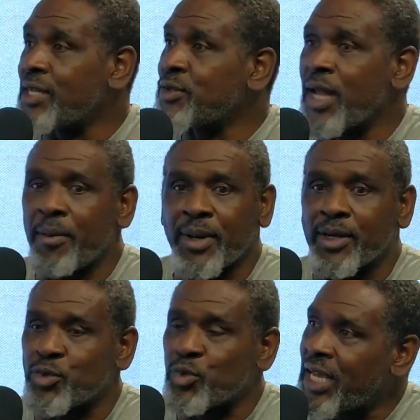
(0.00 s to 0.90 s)
do that
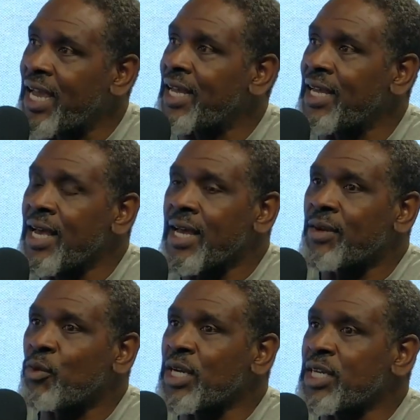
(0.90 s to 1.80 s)
because we can't.
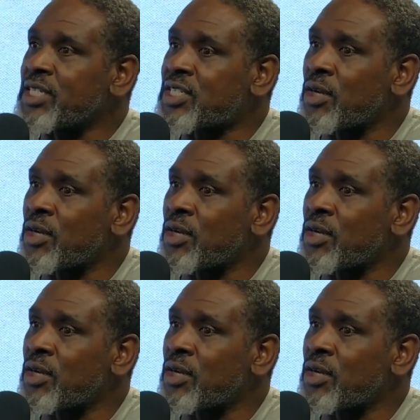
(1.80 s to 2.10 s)
What is